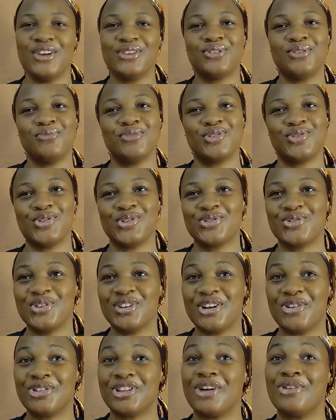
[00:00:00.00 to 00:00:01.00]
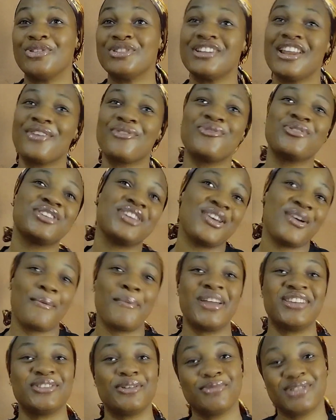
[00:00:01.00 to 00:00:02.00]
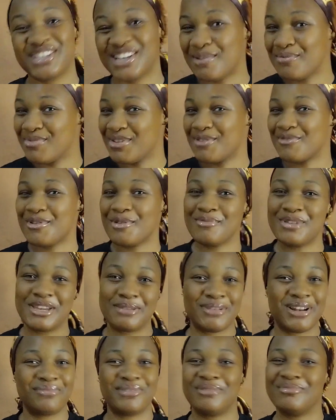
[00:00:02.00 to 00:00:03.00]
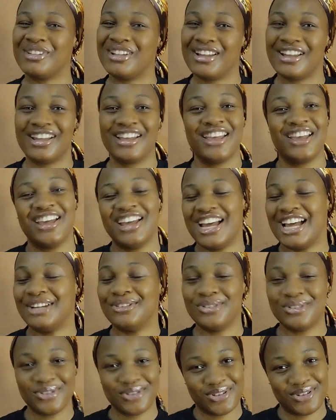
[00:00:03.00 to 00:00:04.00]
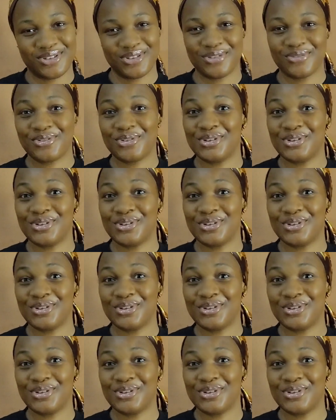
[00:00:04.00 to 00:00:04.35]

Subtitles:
Told me she was going out. I was like, okay, buy something and bring for me, blah, blah, blah, and all this stuff.